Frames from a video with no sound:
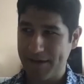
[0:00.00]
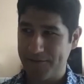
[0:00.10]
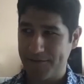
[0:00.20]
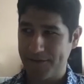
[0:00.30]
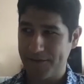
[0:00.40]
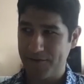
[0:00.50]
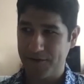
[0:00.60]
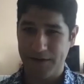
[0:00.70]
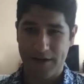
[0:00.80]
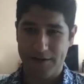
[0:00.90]
it was that you
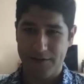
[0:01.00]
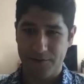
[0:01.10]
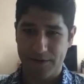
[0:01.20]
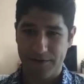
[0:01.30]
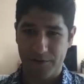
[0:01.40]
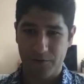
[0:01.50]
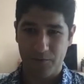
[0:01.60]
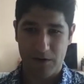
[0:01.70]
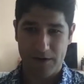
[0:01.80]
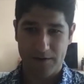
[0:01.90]
could kind of do whatever you
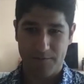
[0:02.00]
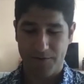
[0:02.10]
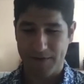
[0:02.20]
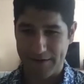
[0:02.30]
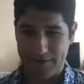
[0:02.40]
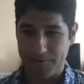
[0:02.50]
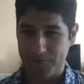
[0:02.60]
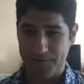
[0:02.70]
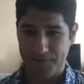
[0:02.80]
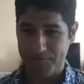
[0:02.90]
wanted, provided it
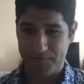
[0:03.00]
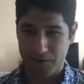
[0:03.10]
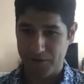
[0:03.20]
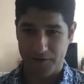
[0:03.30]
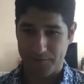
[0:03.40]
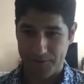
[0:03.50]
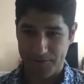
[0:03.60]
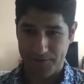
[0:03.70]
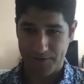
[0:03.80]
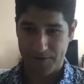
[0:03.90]
was cleared
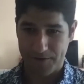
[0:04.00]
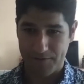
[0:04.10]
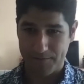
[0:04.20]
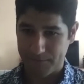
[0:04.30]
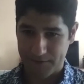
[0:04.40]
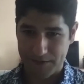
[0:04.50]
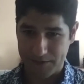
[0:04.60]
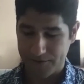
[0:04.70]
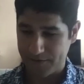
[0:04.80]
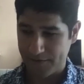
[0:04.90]
with um, the
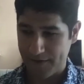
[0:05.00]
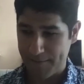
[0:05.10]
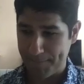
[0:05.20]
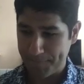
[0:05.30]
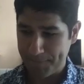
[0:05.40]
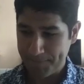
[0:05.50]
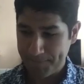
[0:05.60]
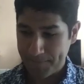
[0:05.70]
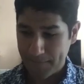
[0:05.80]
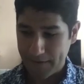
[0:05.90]
teacher at the time.
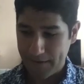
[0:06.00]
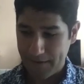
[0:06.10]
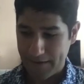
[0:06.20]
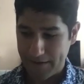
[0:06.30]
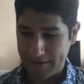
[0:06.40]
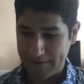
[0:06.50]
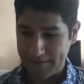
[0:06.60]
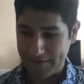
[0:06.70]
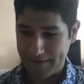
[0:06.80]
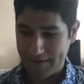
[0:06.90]
And
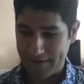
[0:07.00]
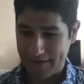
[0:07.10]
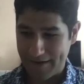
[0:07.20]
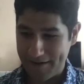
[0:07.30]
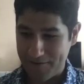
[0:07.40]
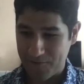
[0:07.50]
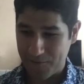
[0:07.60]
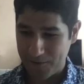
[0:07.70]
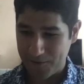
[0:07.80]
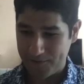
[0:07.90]
uh, I
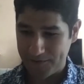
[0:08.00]
wrote